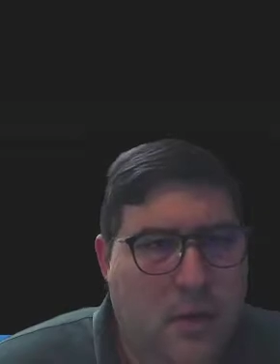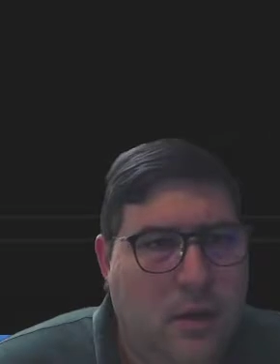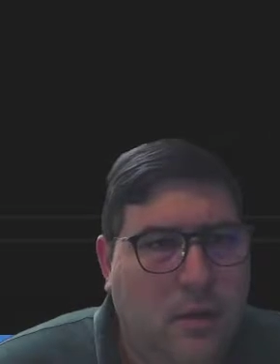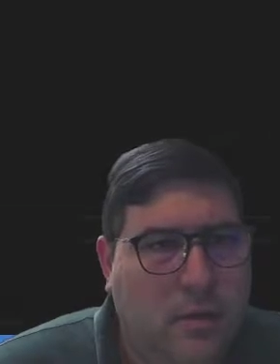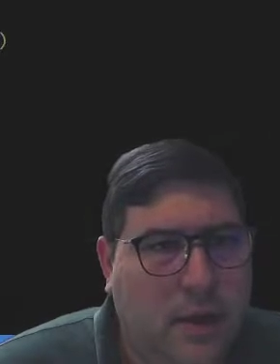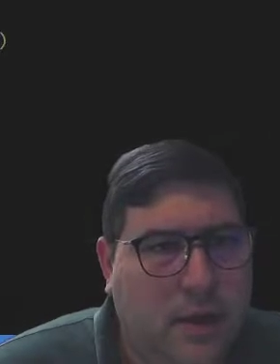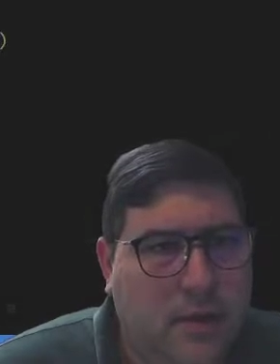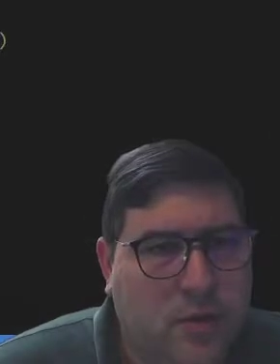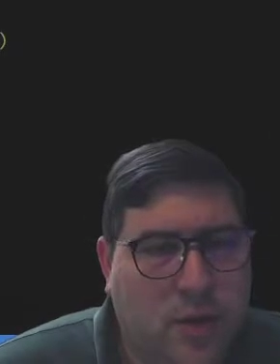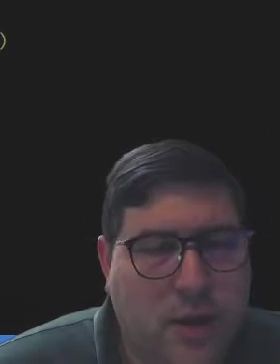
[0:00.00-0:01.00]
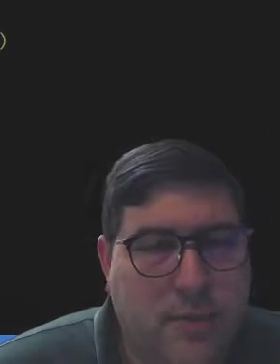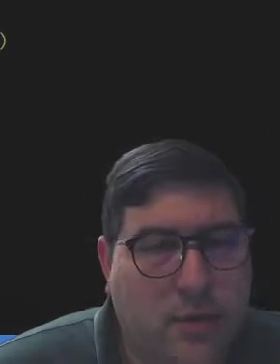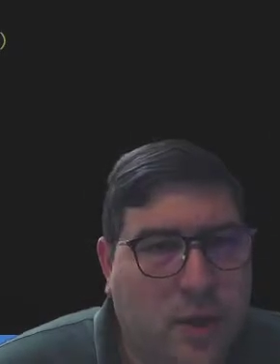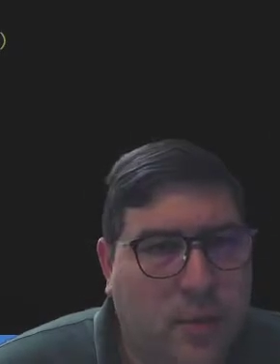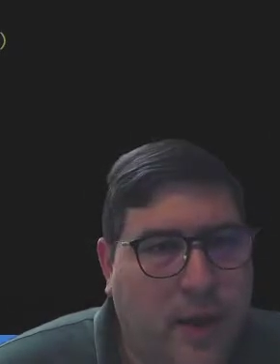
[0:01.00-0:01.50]
we can scroll up to
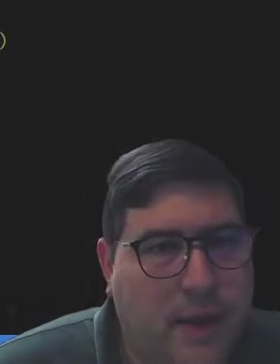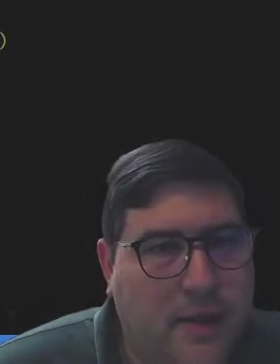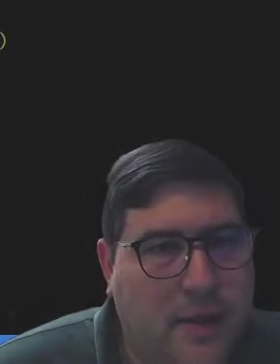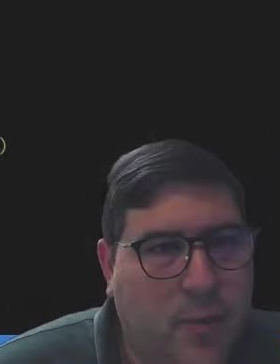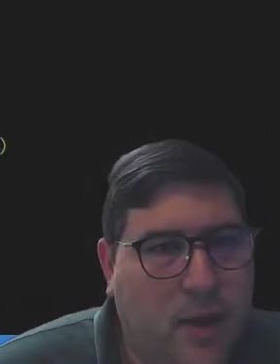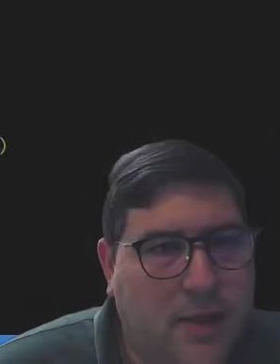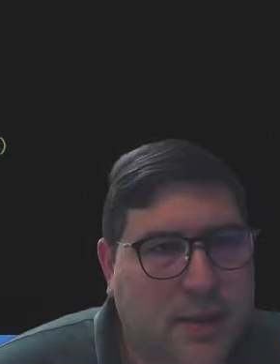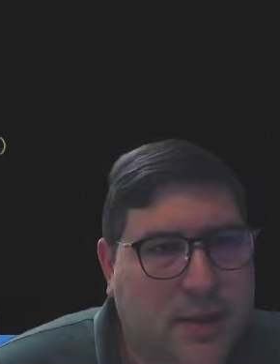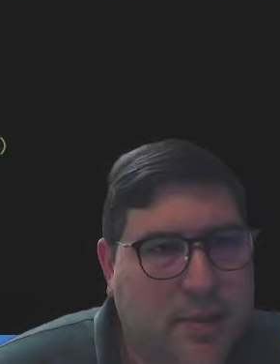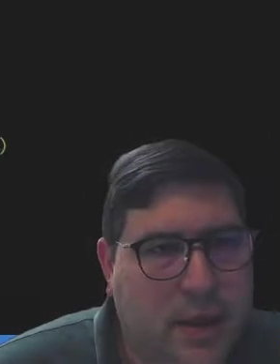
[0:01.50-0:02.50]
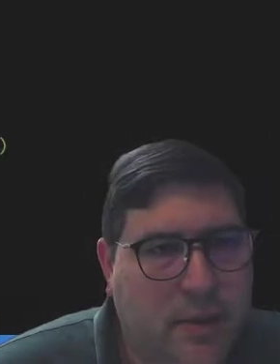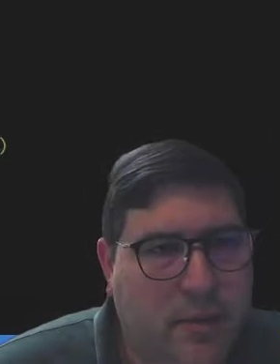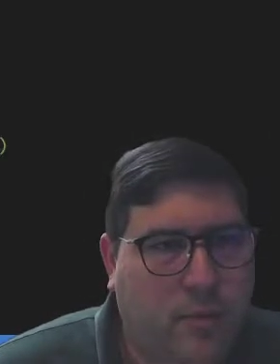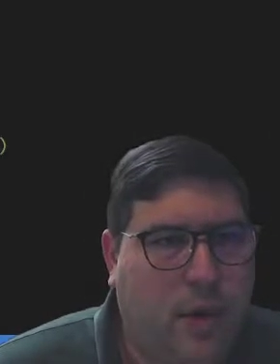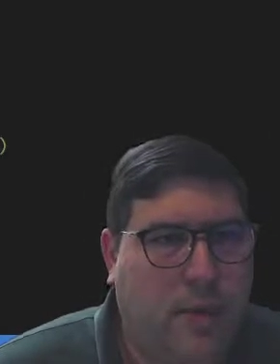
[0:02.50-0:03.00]
where we actually want it to be,
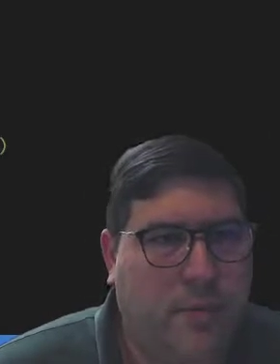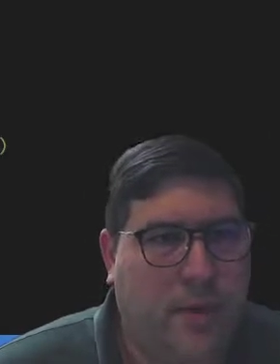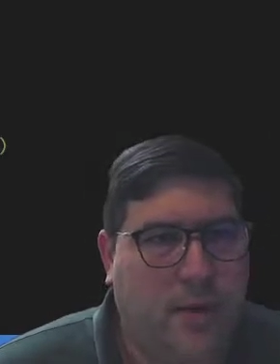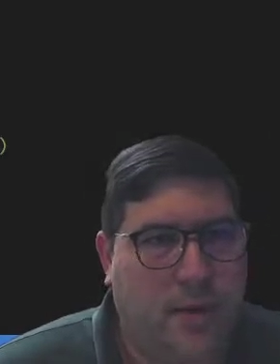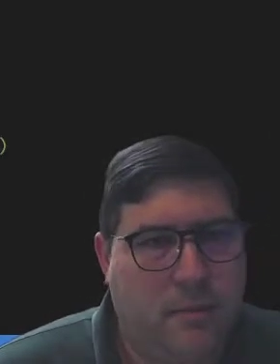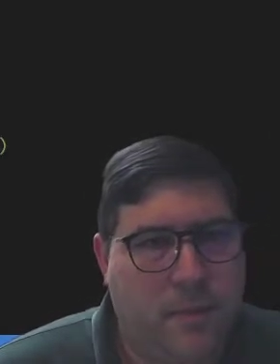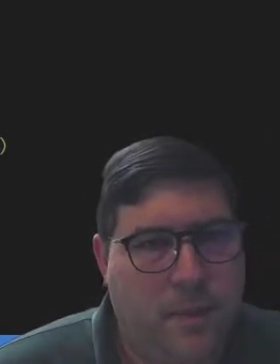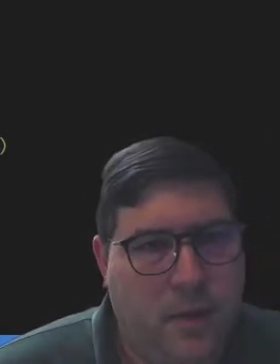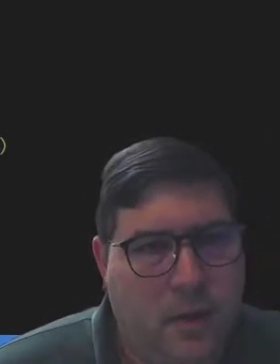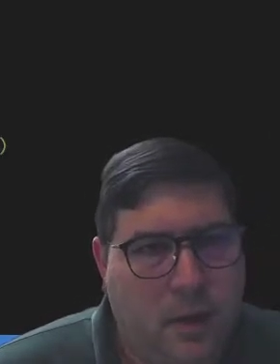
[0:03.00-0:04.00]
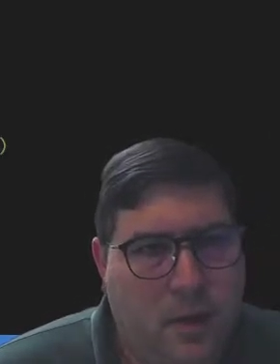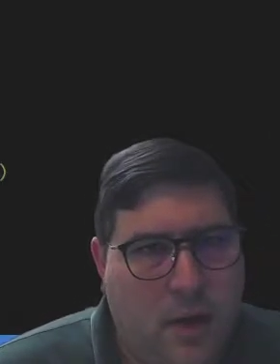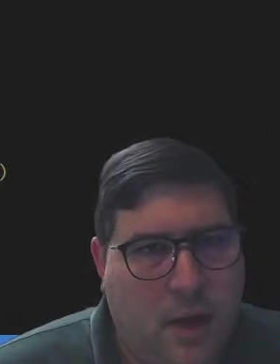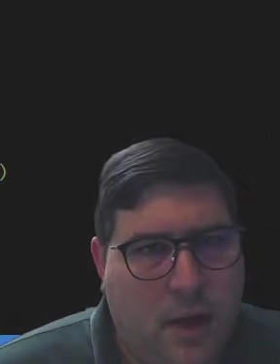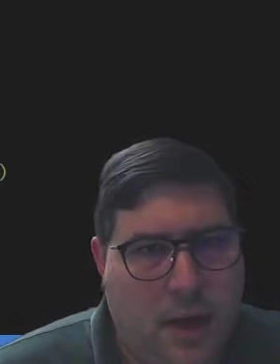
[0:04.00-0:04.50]
up here.
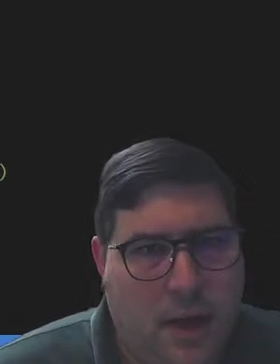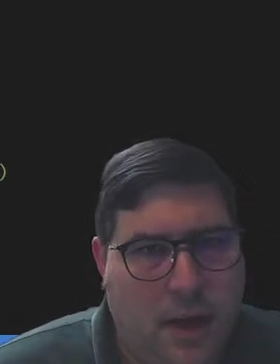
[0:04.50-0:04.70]
And